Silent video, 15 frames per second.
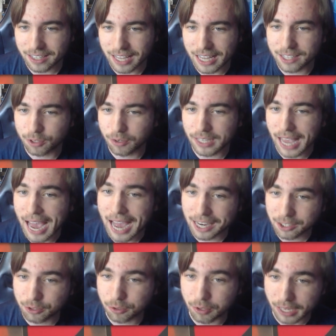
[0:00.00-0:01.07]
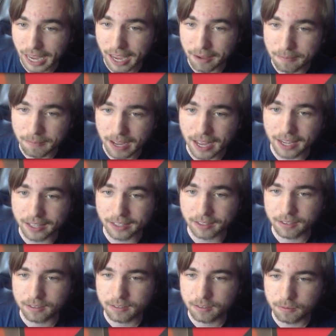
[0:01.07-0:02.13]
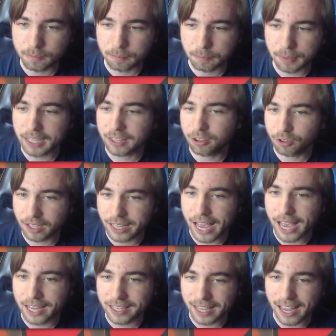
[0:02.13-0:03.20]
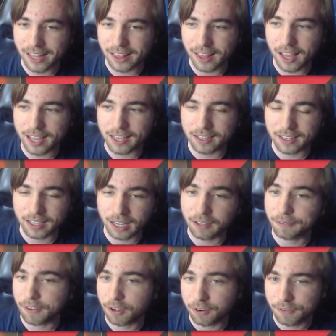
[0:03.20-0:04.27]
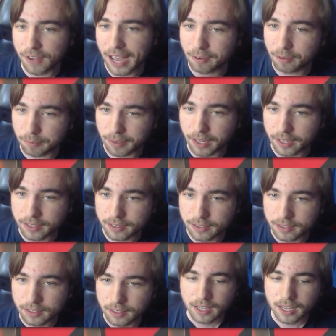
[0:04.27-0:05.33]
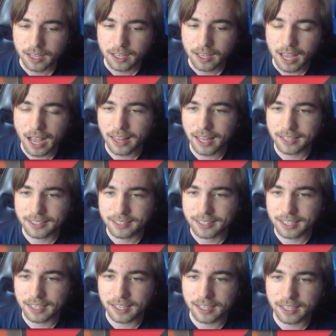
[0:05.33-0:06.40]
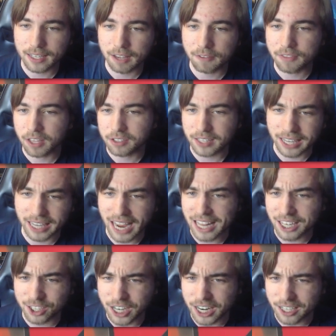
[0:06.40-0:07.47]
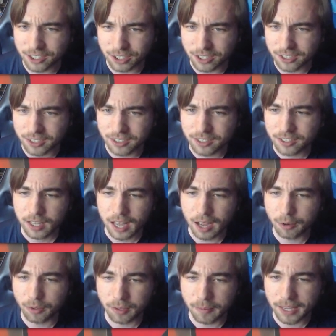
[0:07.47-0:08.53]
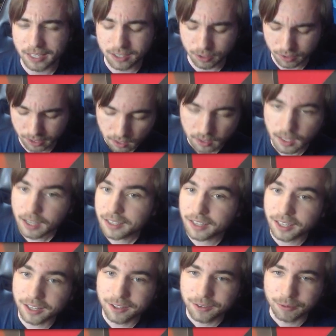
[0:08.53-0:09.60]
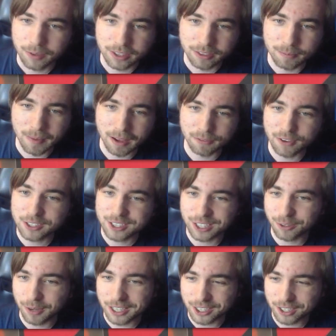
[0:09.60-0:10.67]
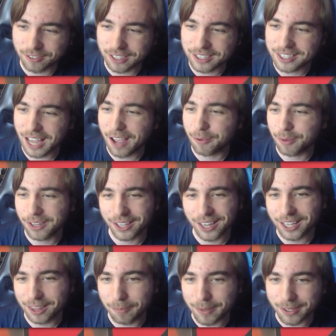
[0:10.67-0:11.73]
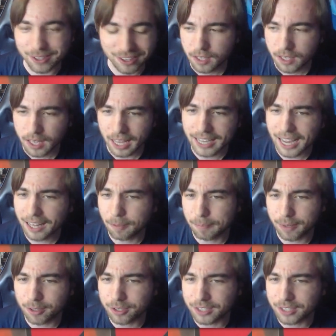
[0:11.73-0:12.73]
into an actual game, I play through the deck and like get a feel for how it plays, and then see if there's like any changes I want to make to it. Luckily, with my first iteration of this, I really like the build. It kind of builds